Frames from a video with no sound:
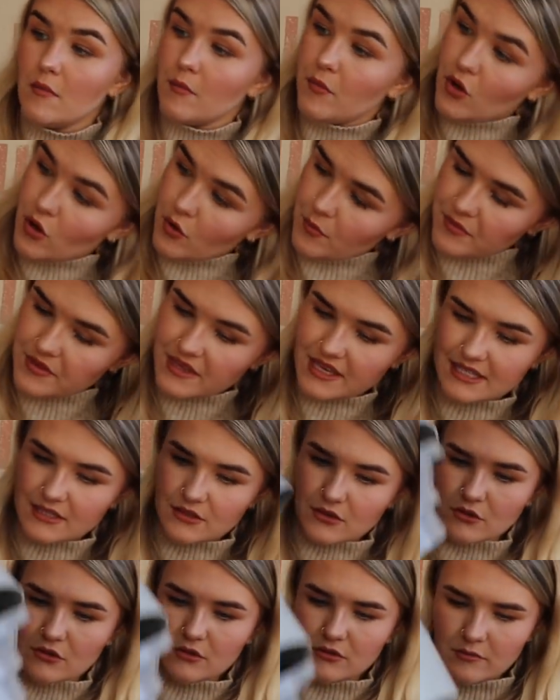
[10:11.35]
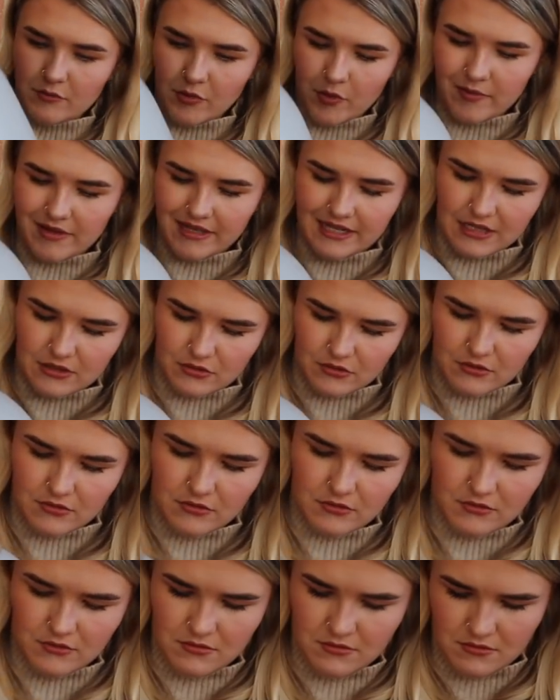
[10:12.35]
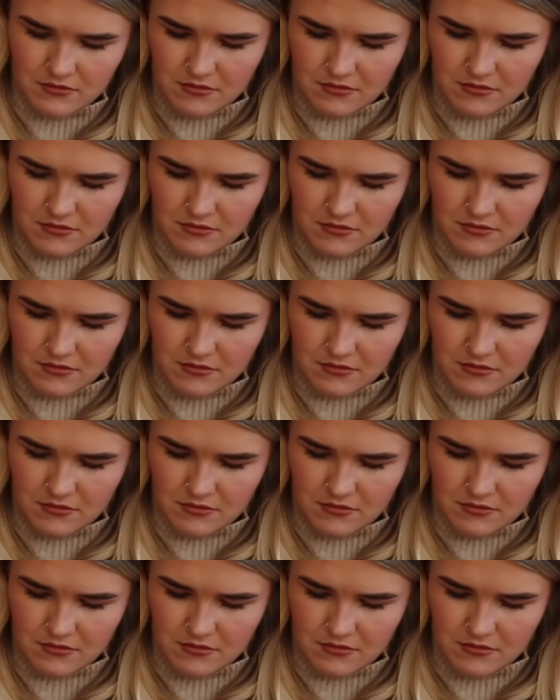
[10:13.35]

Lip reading: pop this on, pop the lid on.